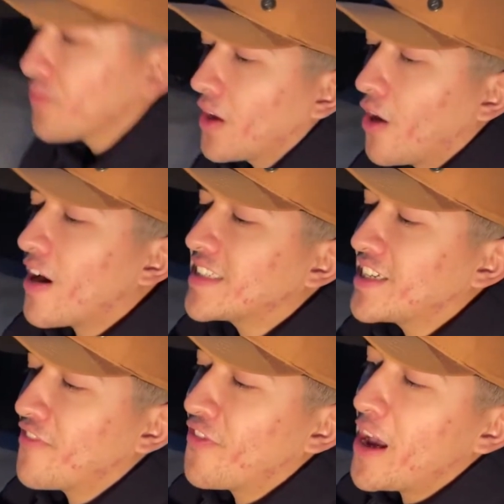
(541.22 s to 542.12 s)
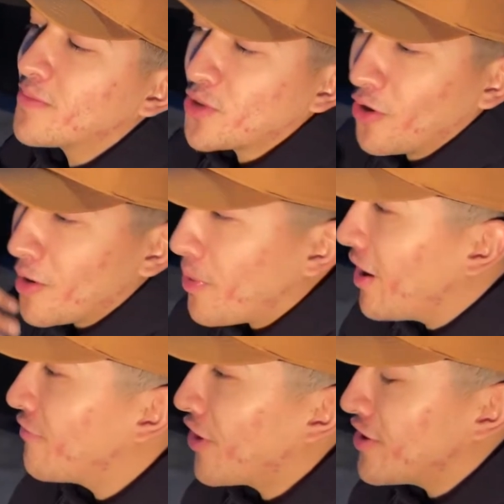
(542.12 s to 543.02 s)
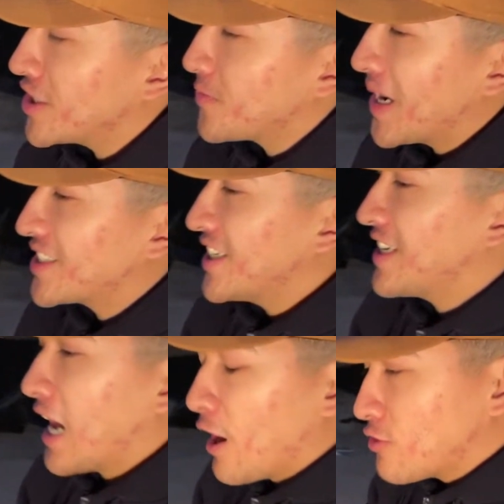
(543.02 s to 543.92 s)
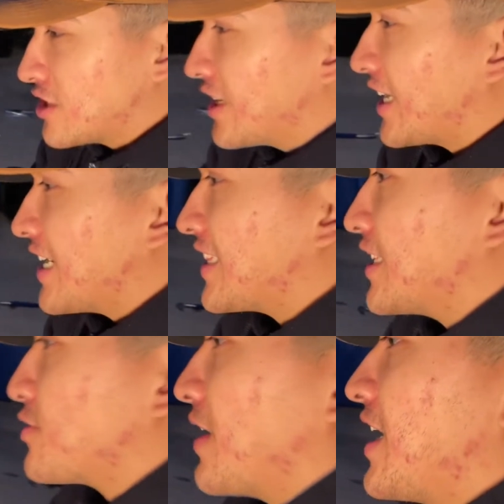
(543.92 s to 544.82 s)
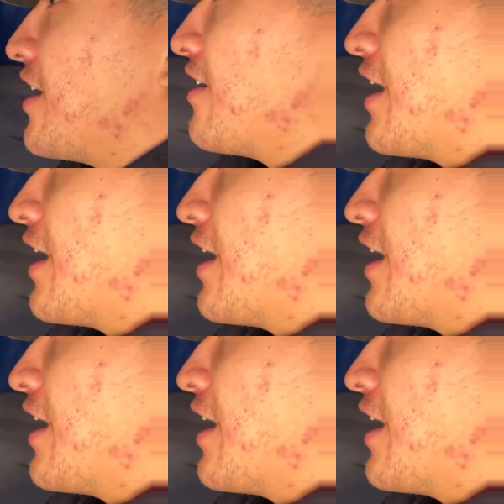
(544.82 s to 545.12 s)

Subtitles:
All right, Jet fam, so upon further inspection, I was looking at this right here. I